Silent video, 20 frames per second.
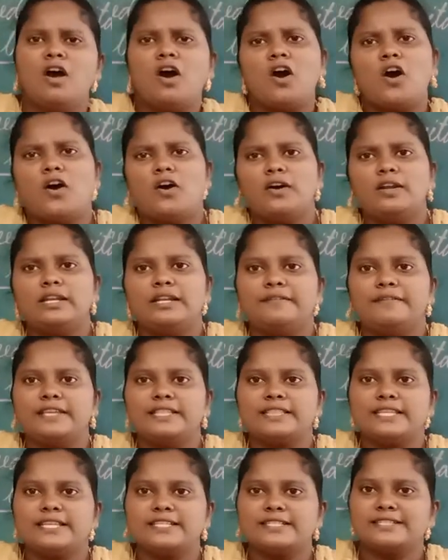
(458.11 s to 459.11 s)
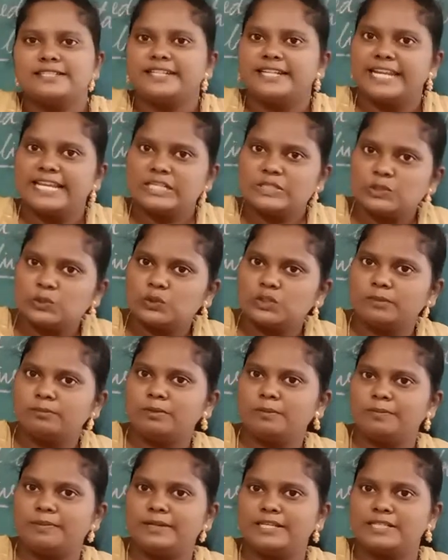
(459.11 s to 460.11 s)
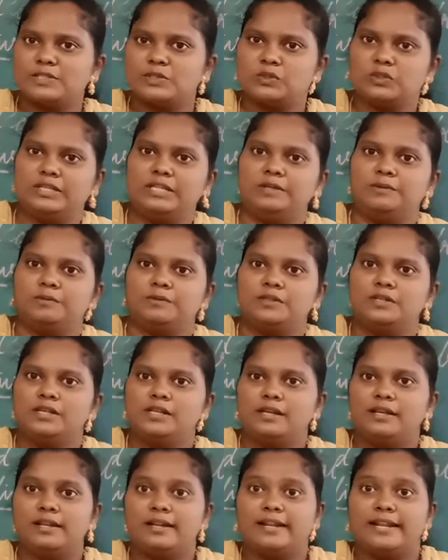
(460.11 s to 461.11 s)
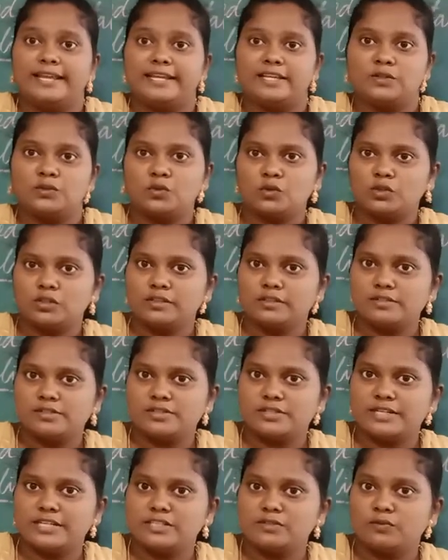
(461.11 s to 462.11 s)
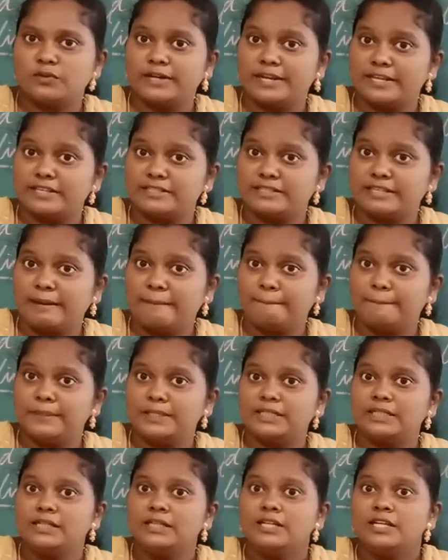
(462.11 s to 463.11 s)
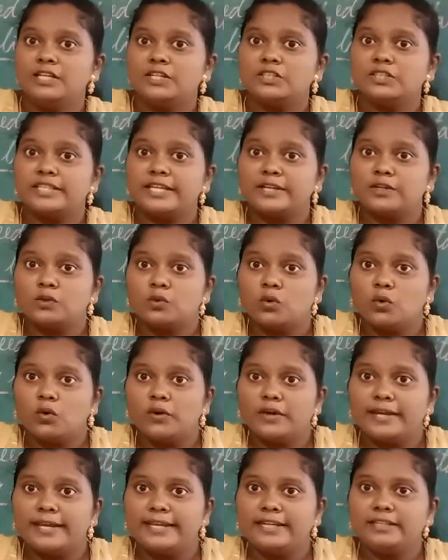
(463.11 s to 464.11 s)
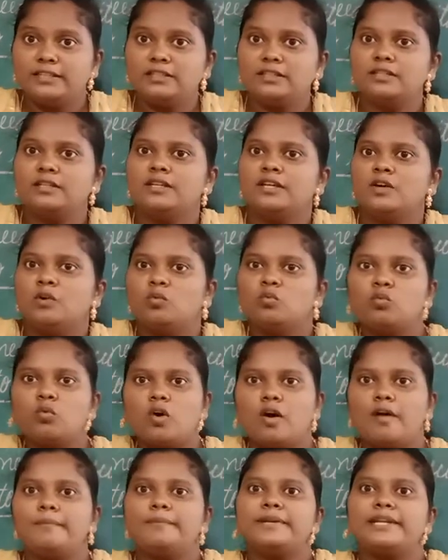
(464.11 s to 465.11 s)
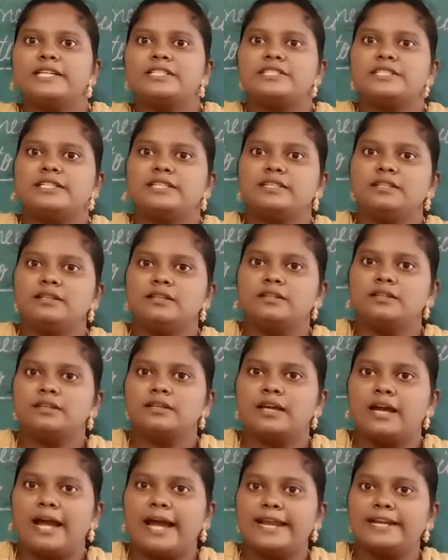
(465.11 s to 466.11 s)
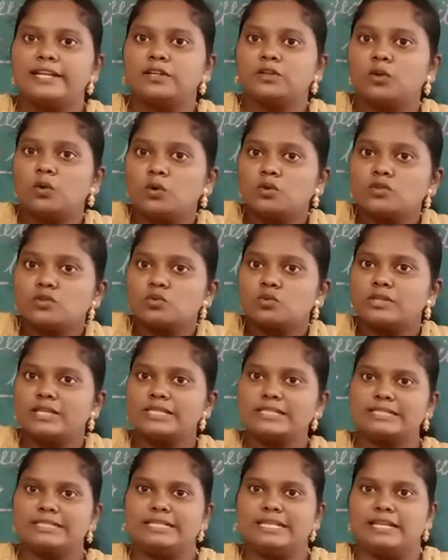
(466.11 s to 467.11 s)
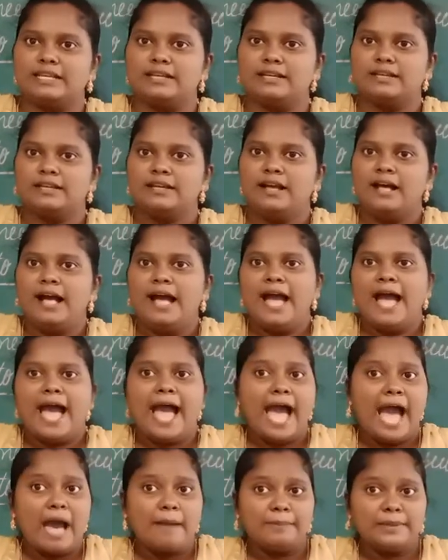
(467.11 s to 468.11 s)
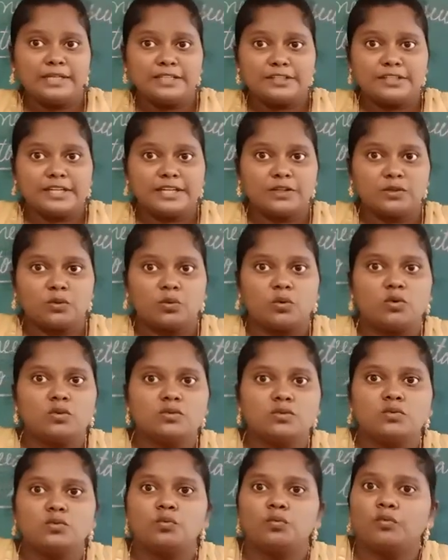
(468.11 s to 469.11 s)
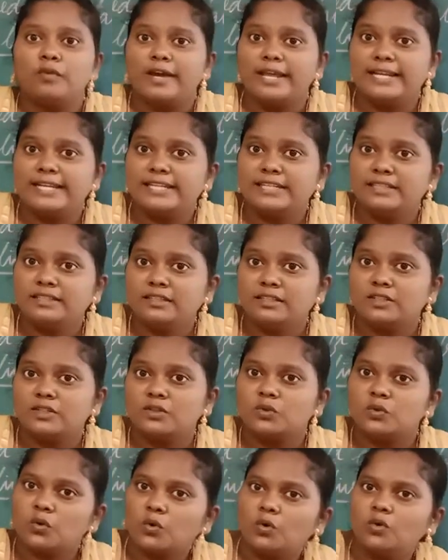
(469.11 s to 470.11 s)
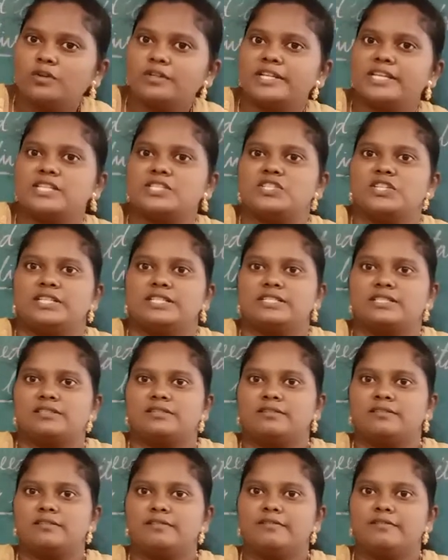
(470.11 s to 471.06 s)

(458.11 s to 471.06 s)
All living things need a suitable place to live. Like coconut trees, for example, they grow in warm region and close to the sea. Apple tree grows well in cold regions.